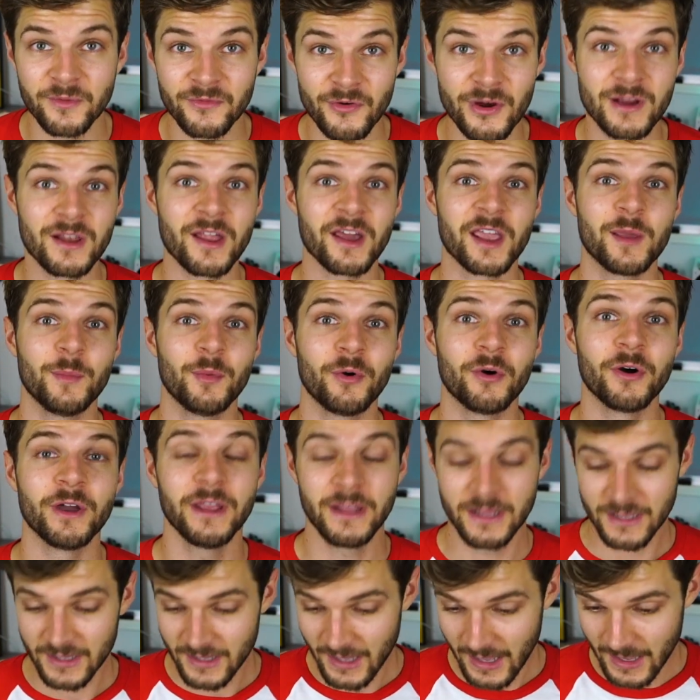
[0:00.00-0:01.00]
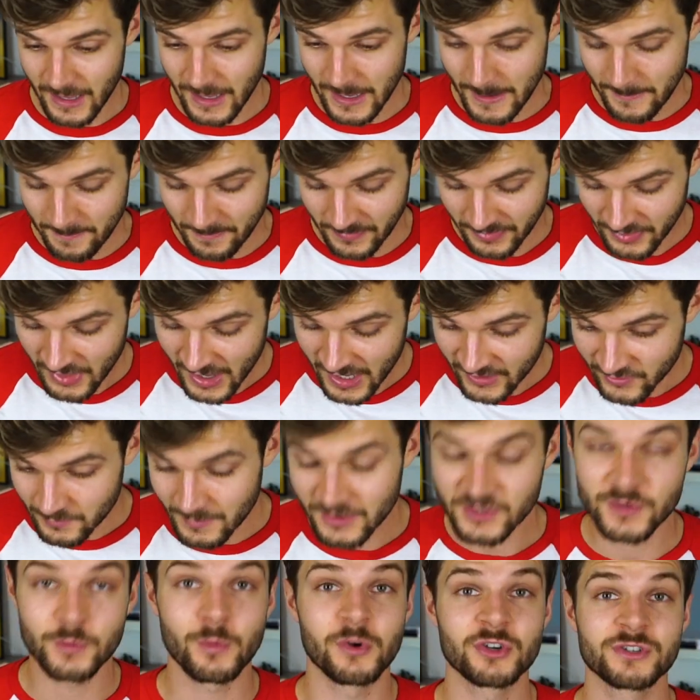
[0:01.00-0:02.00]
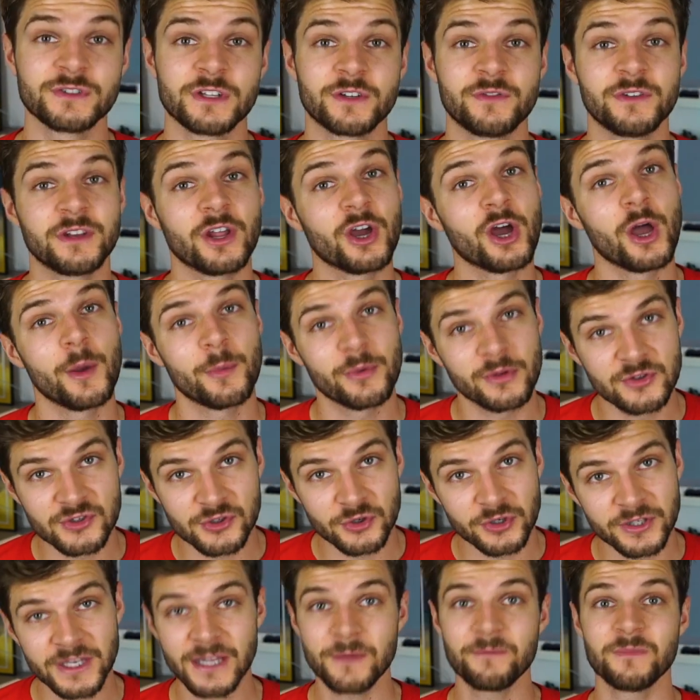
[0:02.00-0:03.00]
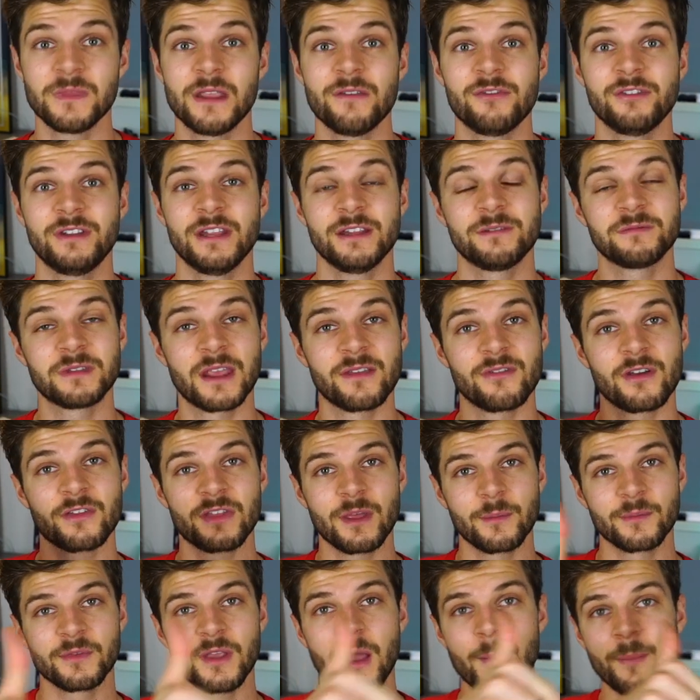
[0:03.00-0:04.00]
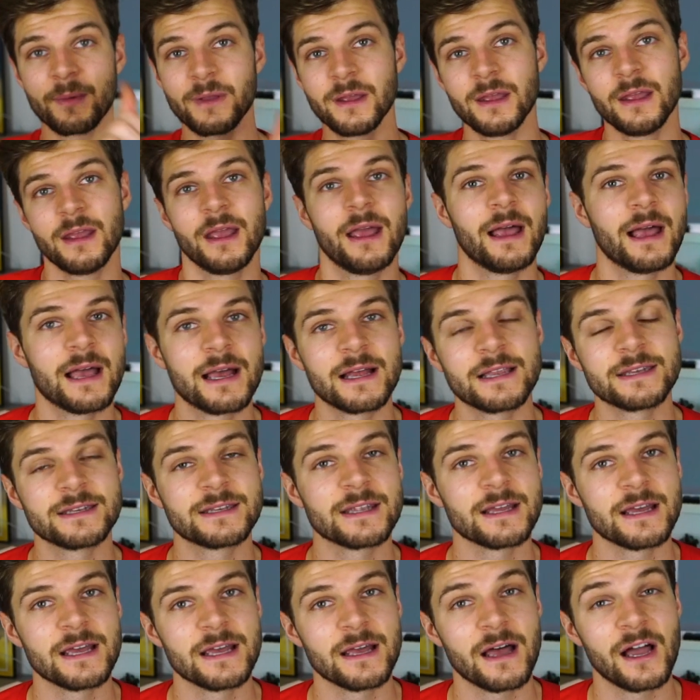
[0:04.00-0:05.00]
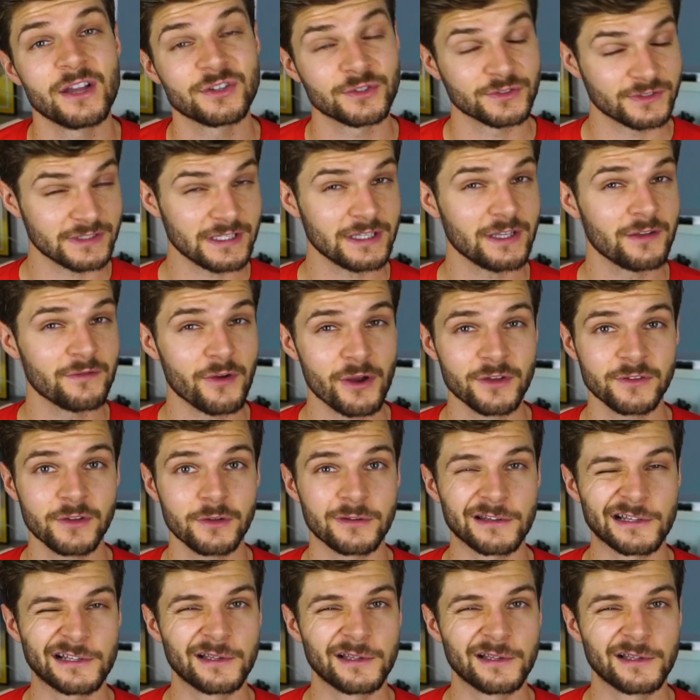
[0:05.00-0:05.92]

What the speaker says: I'm a very lucky boy. Thanks so much for watching this video. I hope you enjoyed it. If you did, give it a thumbs up, and I shall see you very soon.